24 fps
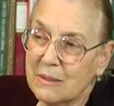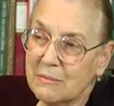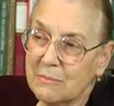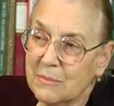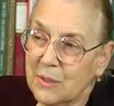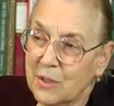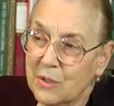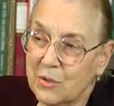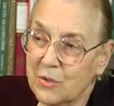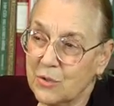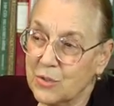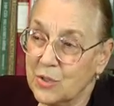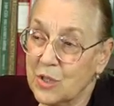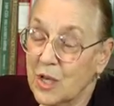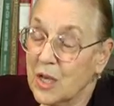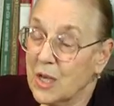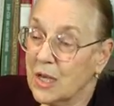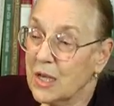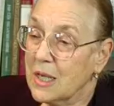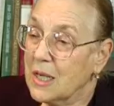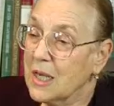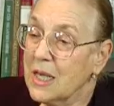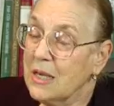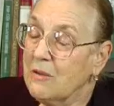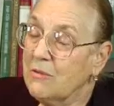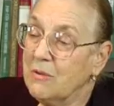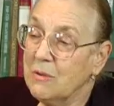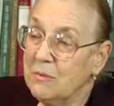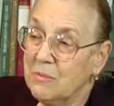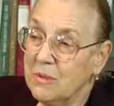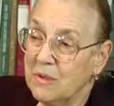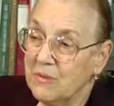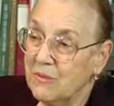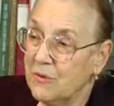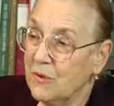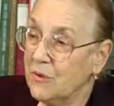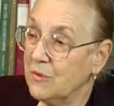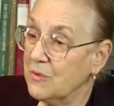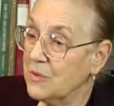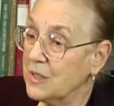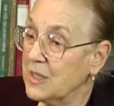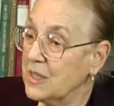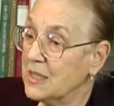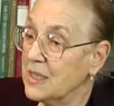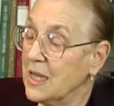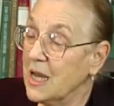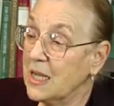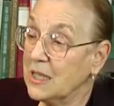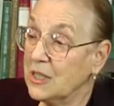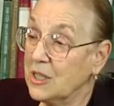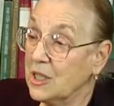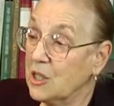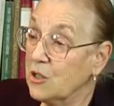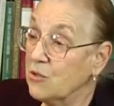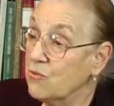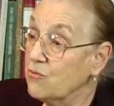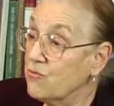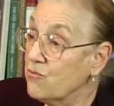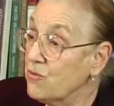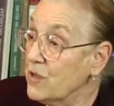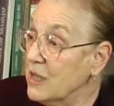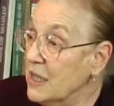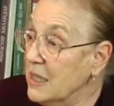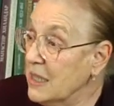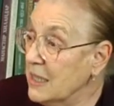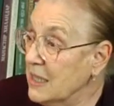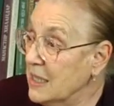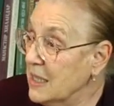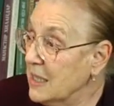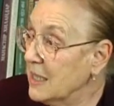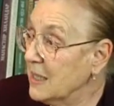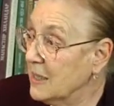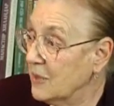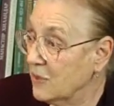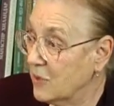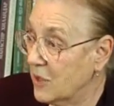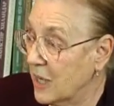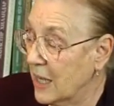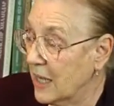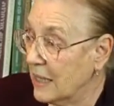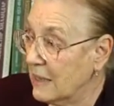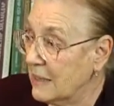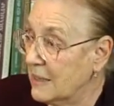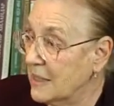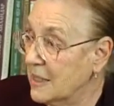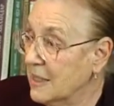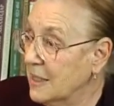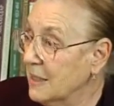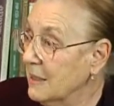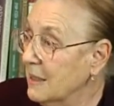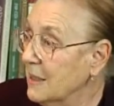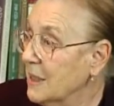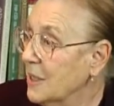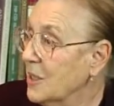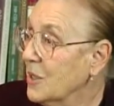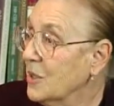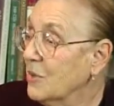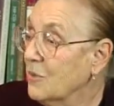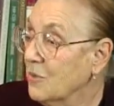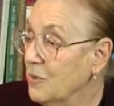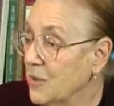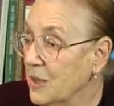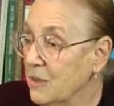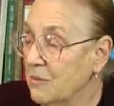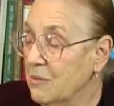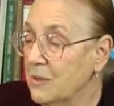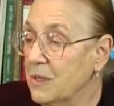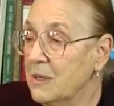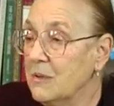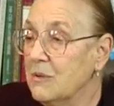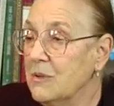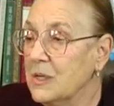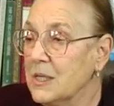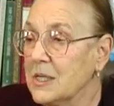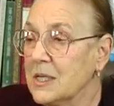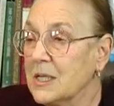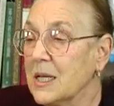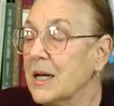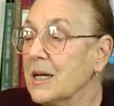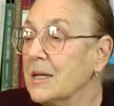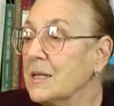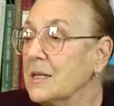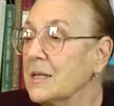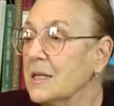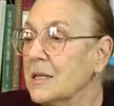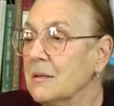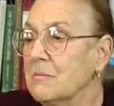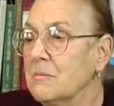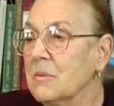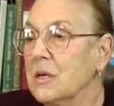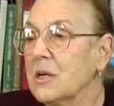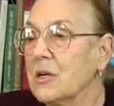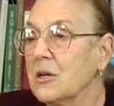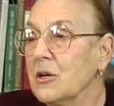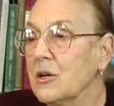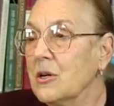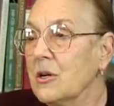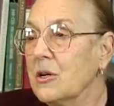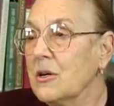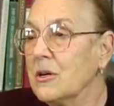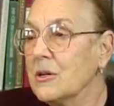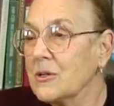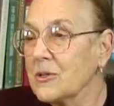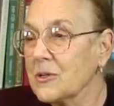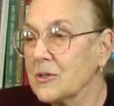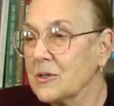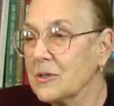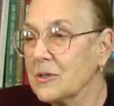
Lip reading: because even before we started reading and writing, we were reciting by heart.